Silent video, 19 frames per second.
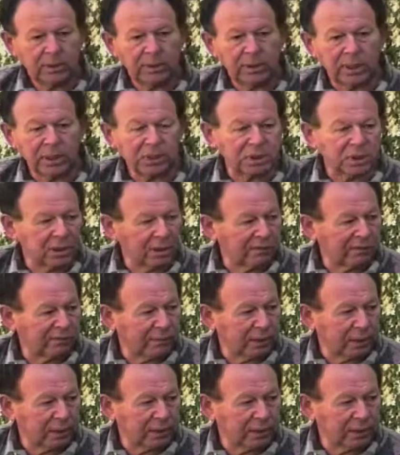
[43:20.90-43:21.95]
national
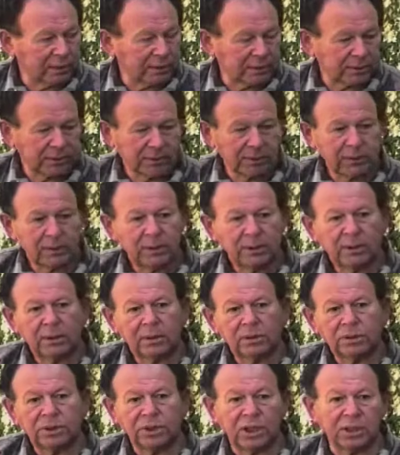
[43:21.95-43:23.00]
feelings,
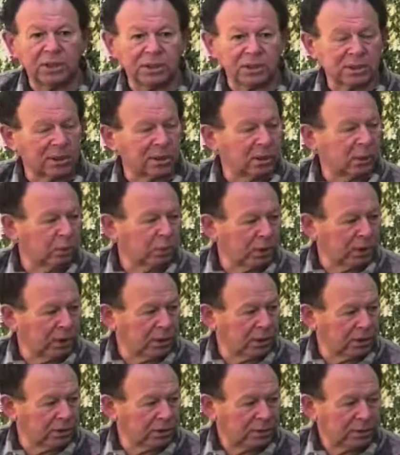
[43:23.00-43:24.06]
changes in the
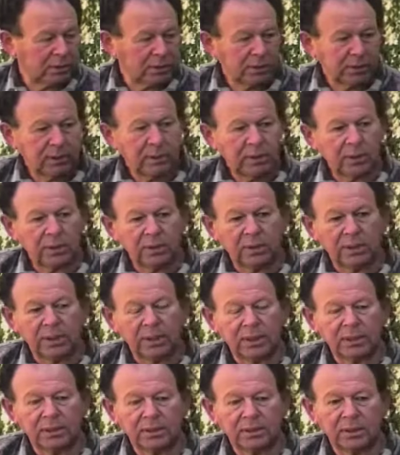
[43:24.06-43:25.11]
worlds
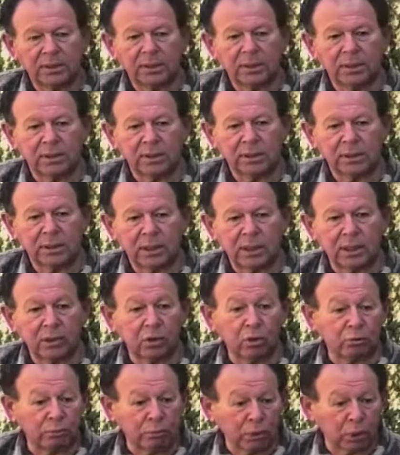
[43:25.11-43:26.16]
that are
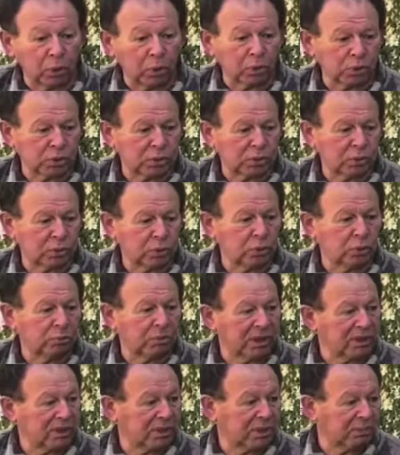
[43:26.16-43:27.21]
opposed to your
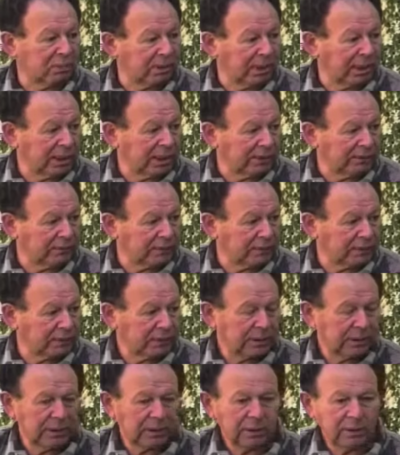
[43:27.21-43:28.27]
basic beliefs.
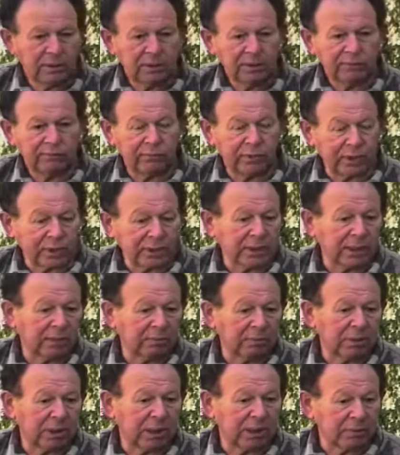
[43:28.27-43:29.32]
For
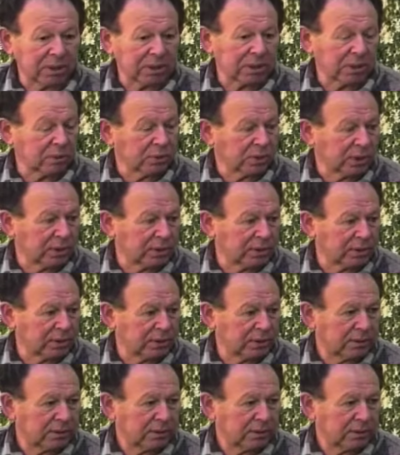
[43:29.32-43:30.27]
example, I'm a socialist.